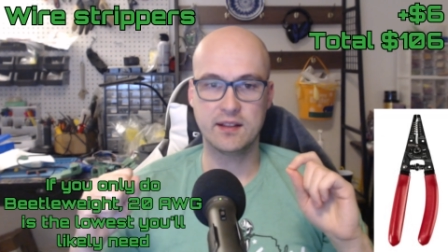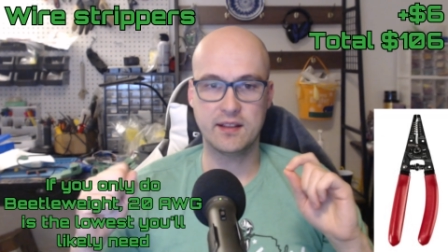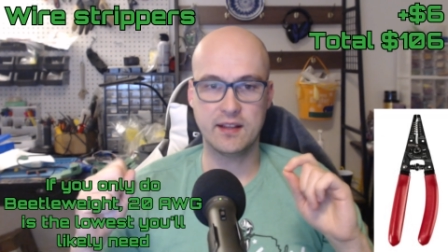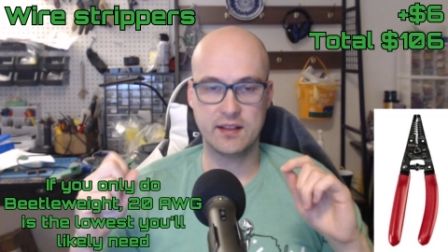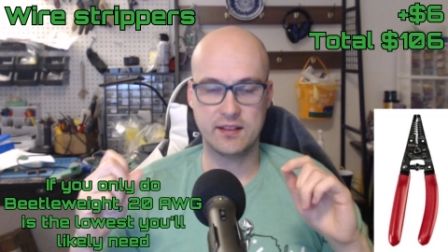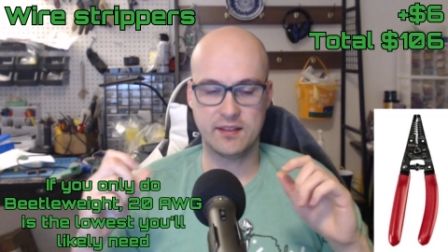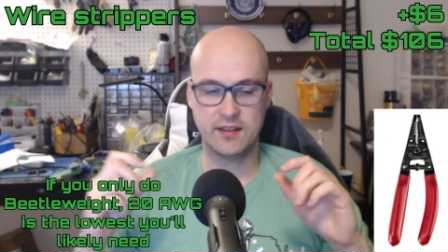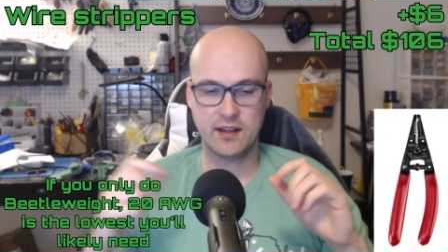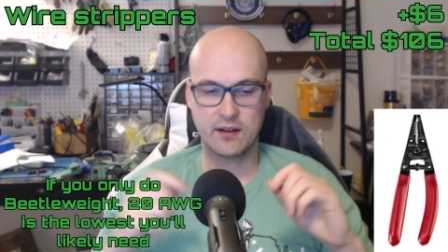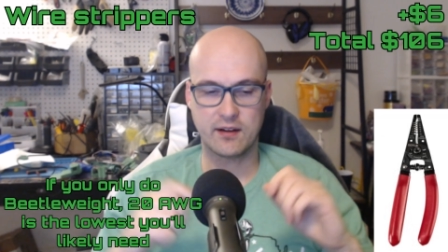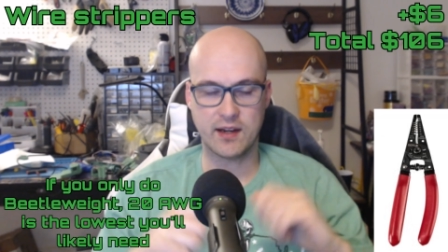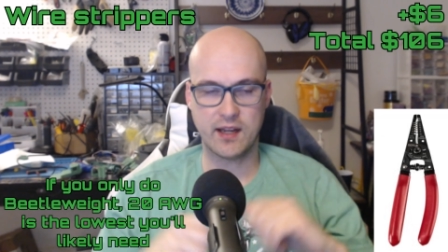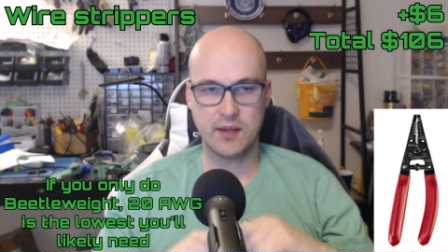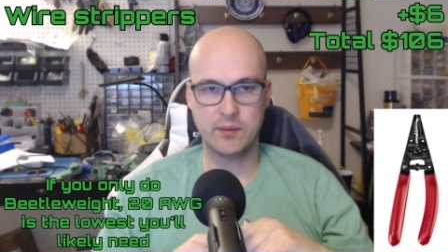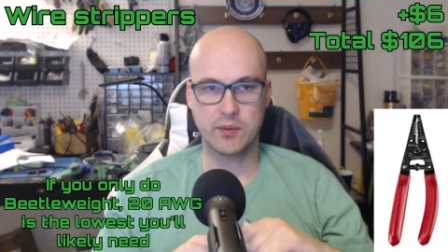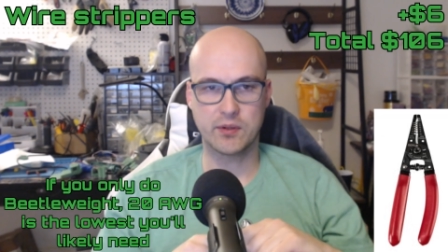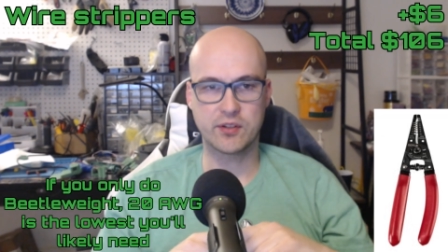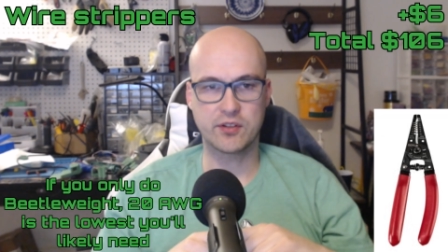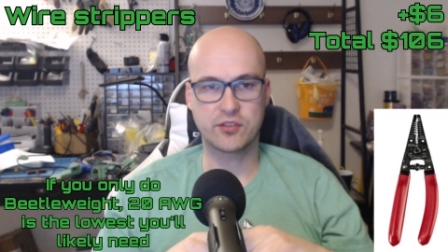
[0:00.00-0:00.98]
that they're
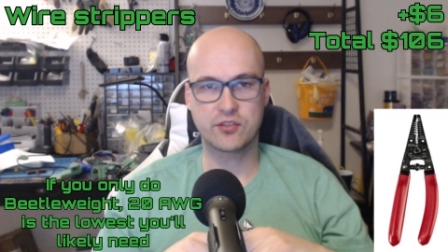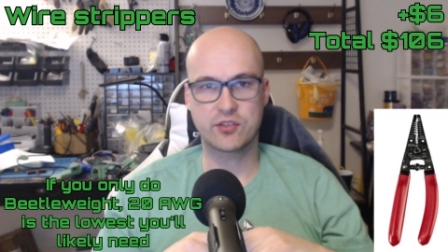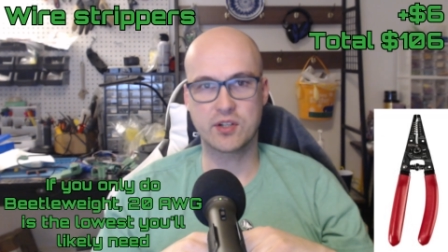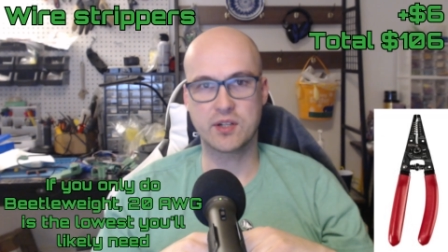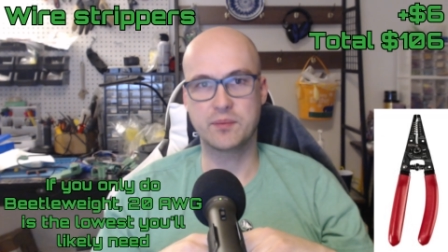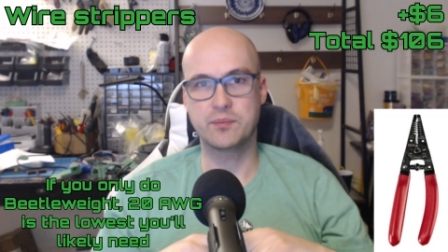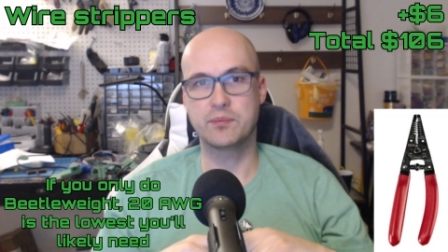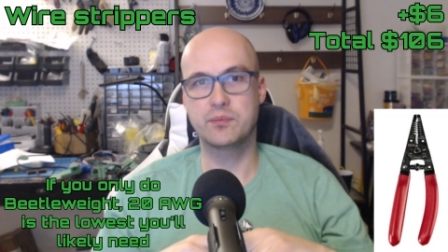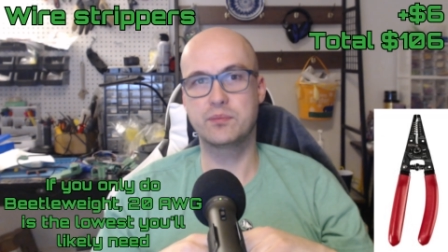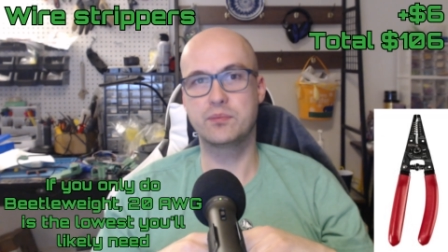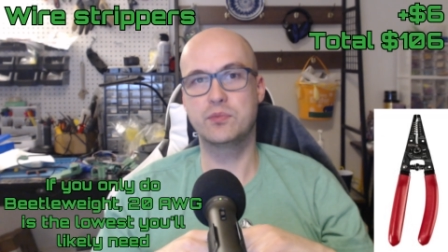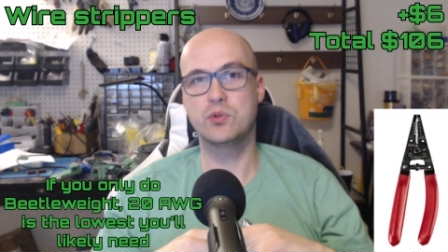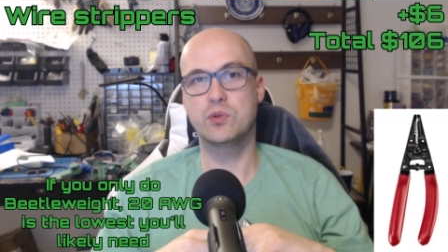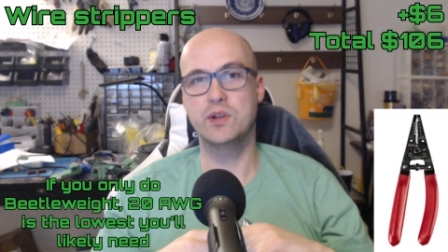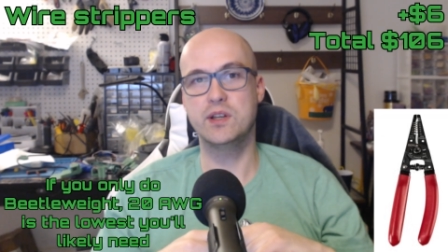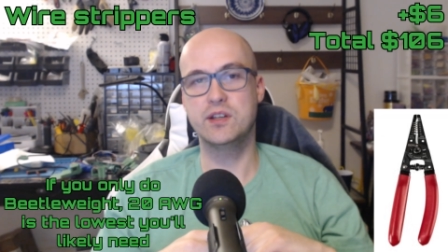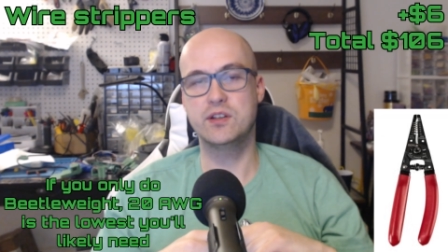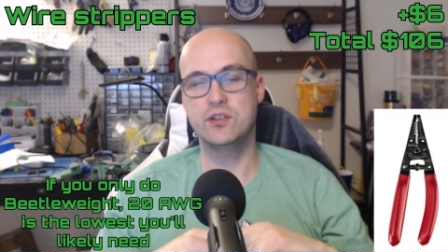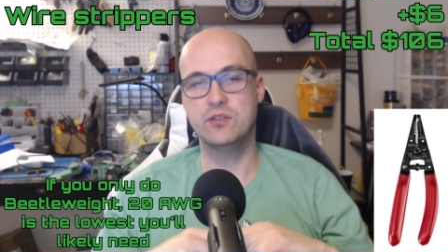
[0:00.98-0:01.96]
able to strip
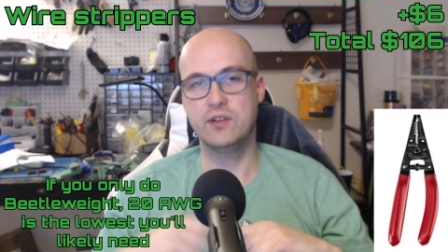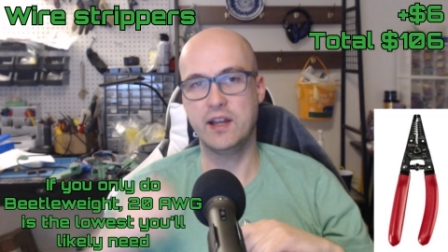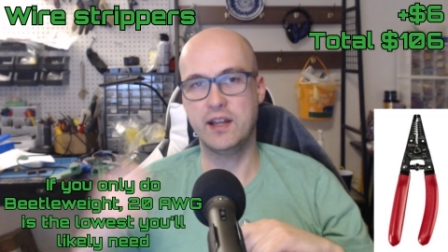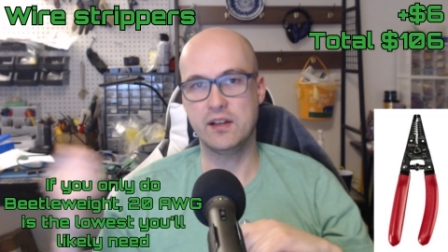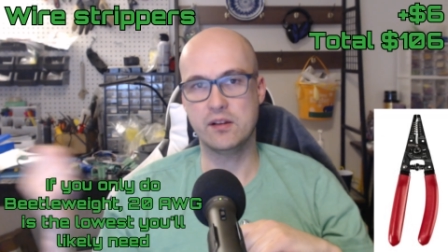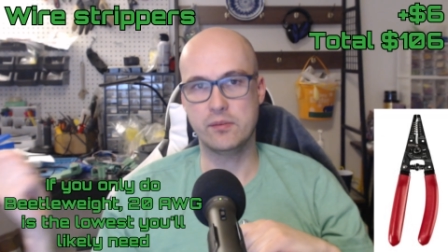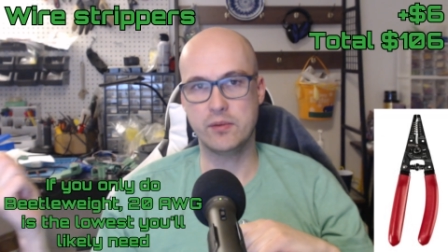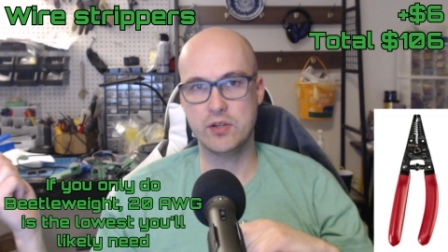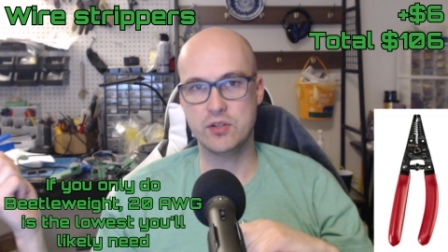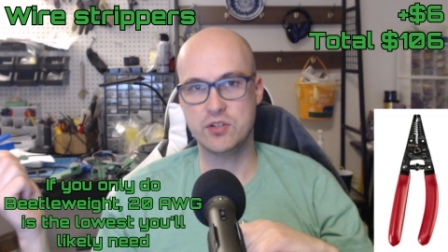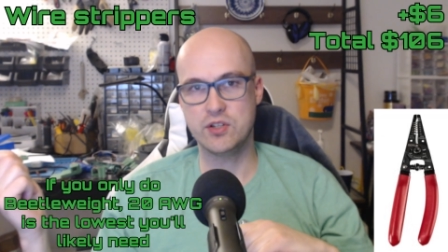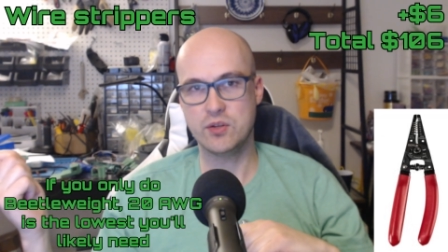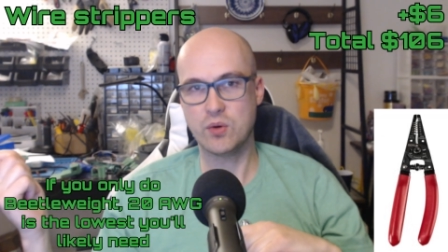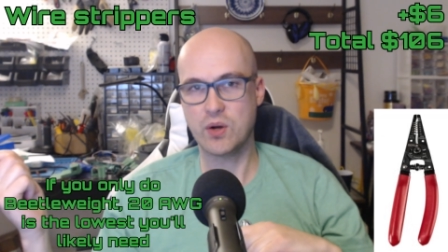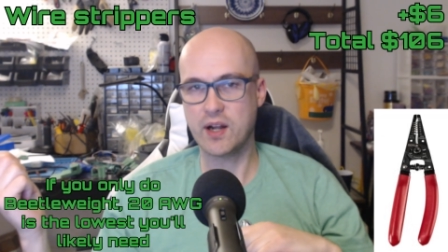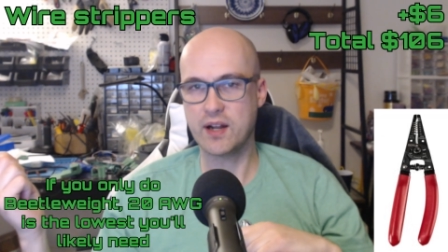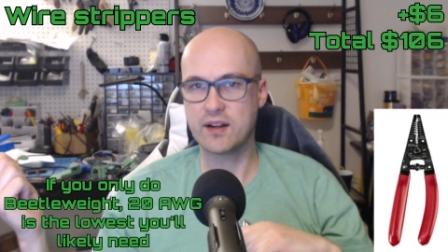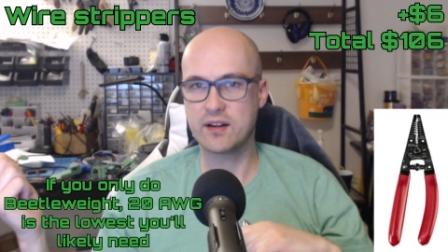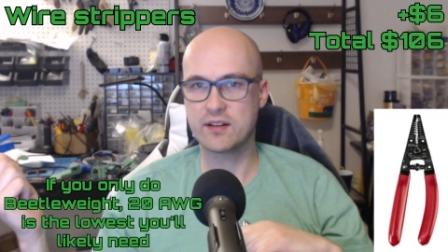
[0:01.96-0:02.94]
22 AWG
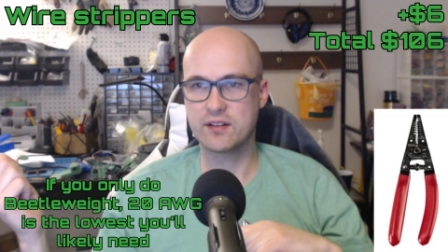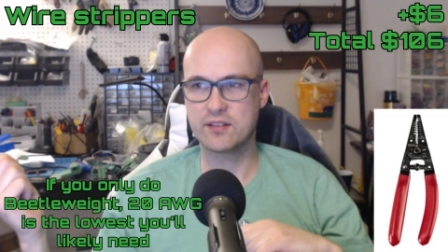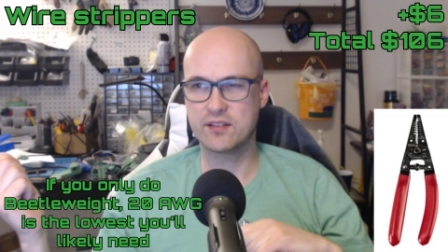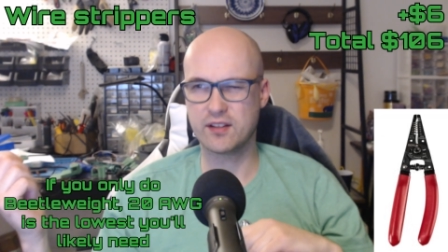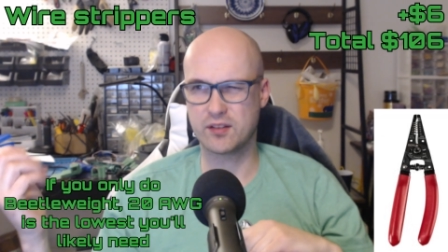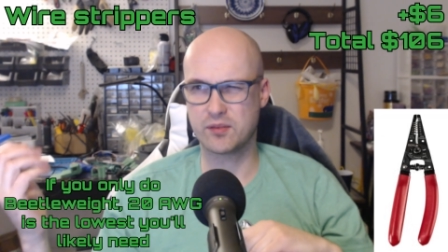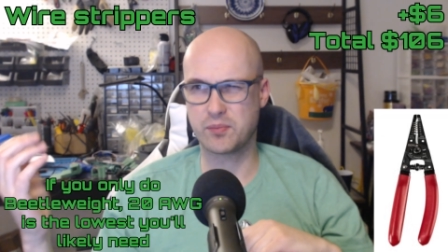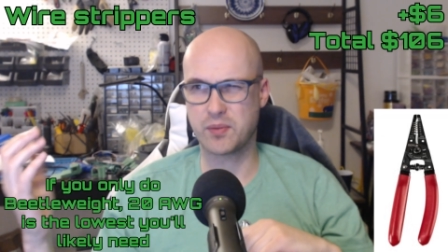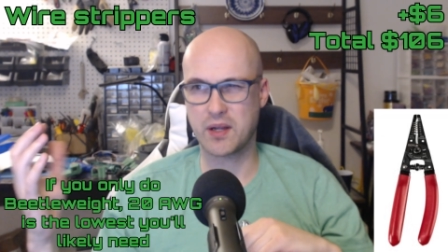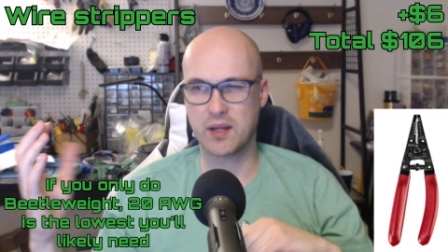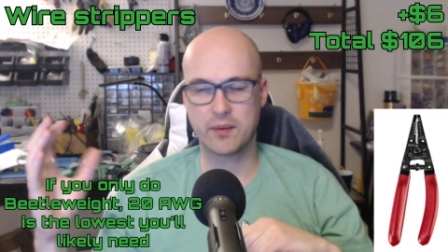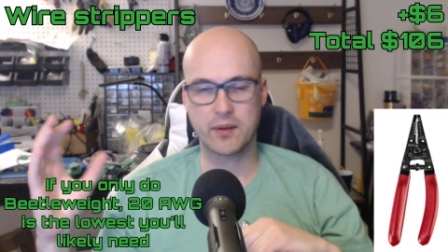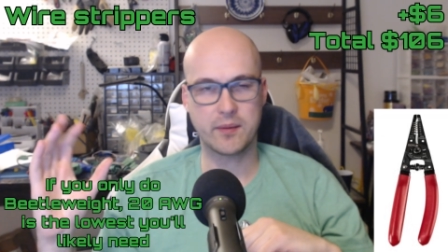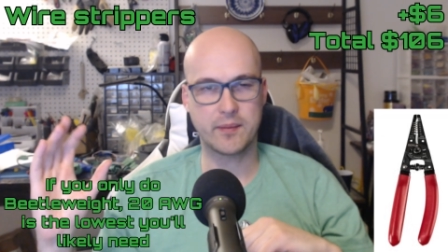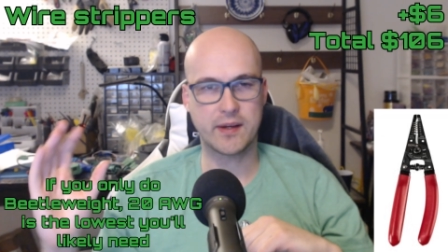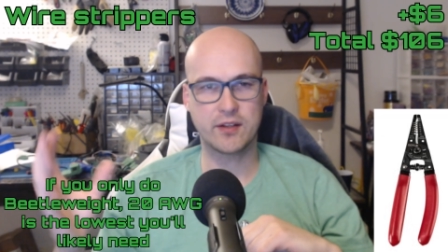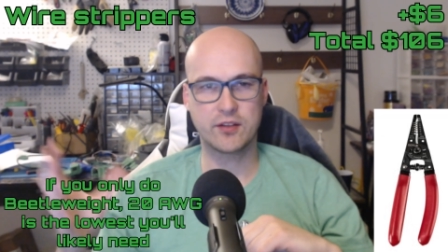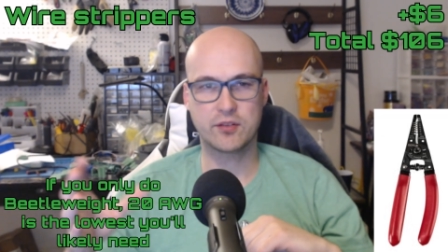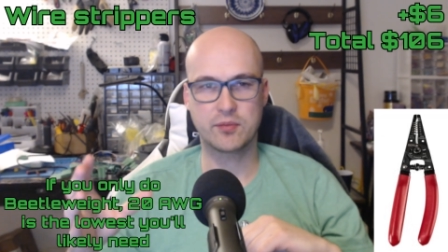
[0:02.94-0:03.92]
wires. That's probably
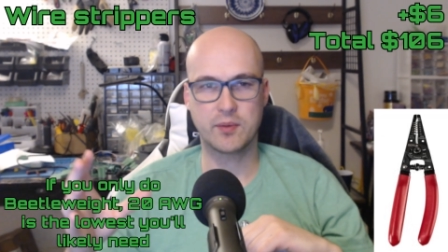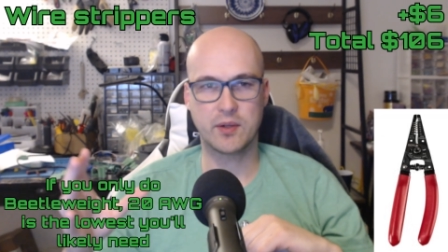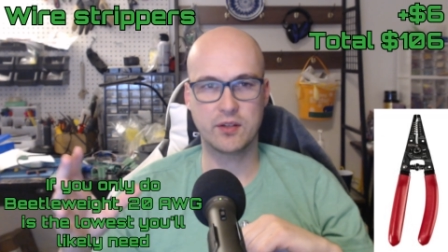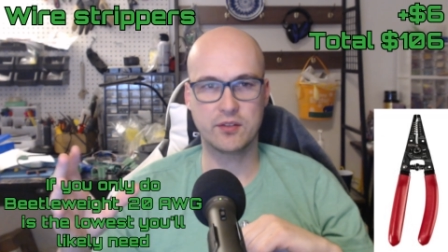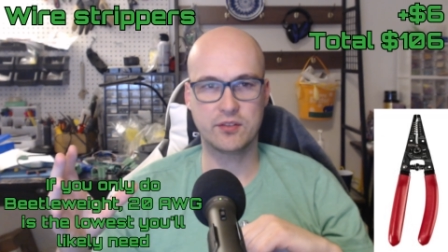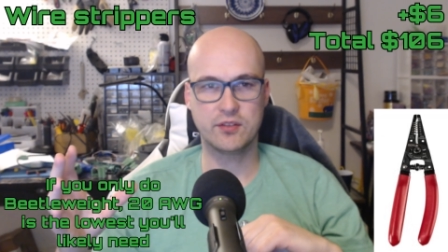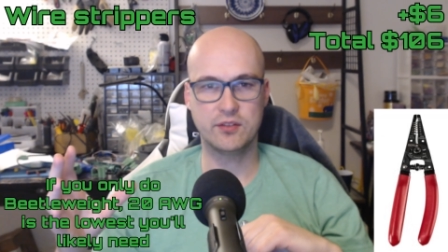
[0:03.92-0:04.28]
about as small as